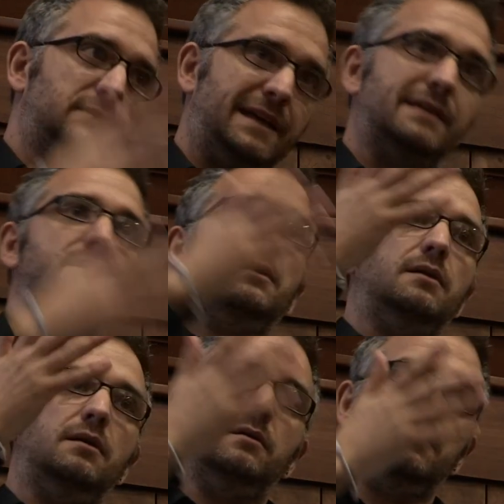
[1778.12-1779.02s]

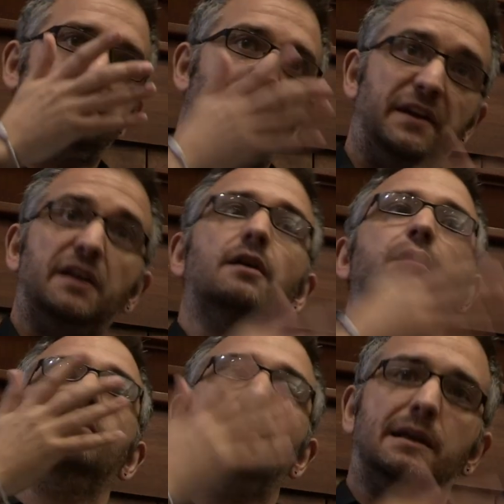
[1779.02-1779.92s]
data and
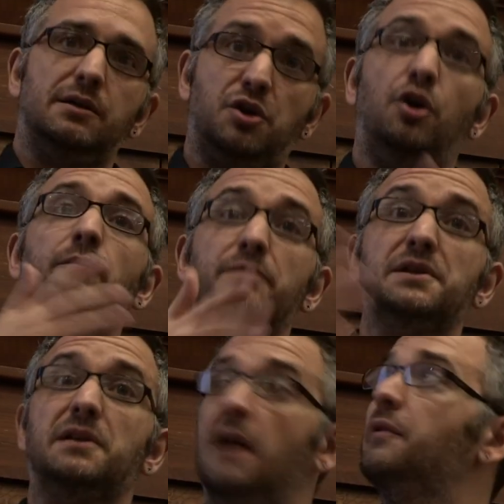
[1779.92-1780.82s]
video and
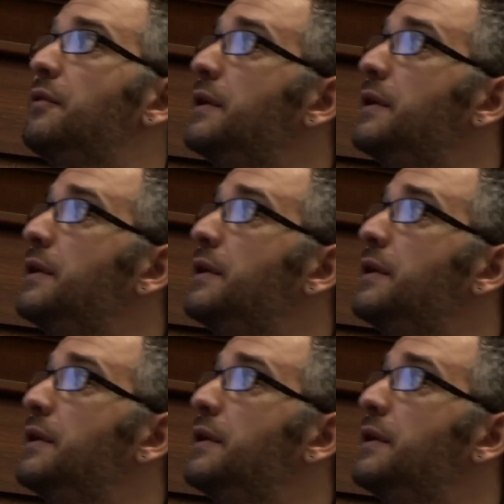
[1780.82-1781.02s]
comms and other